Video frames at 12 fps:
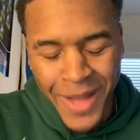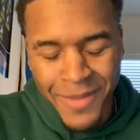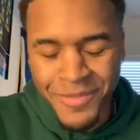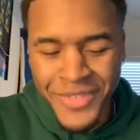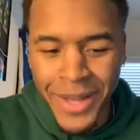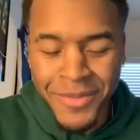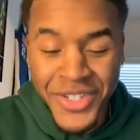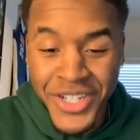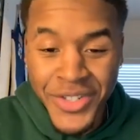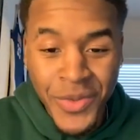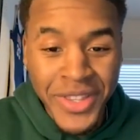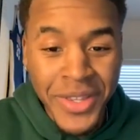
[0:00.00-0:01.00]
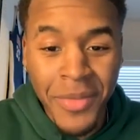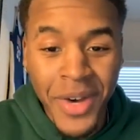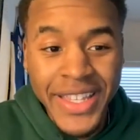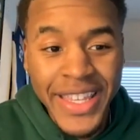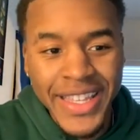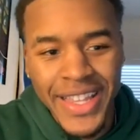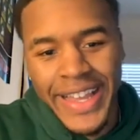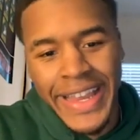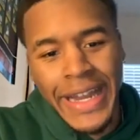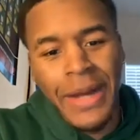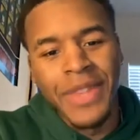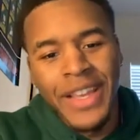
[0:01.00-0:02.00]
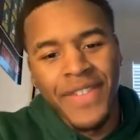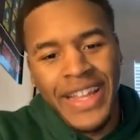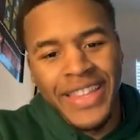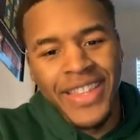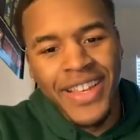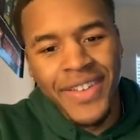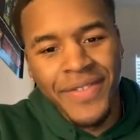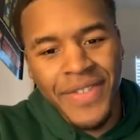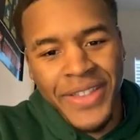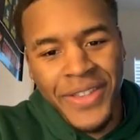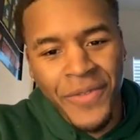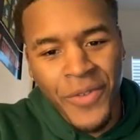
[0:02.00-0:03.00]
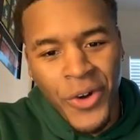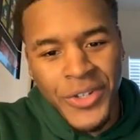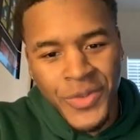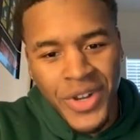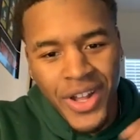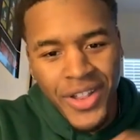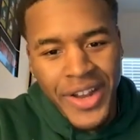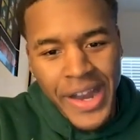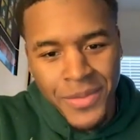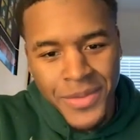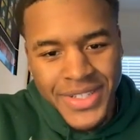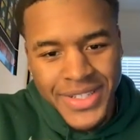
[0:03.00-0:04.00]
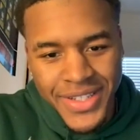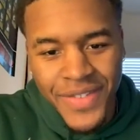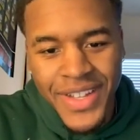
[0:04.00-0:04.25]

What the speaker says: I'm just with the monkey, like, and I'm living in the forest with other animals.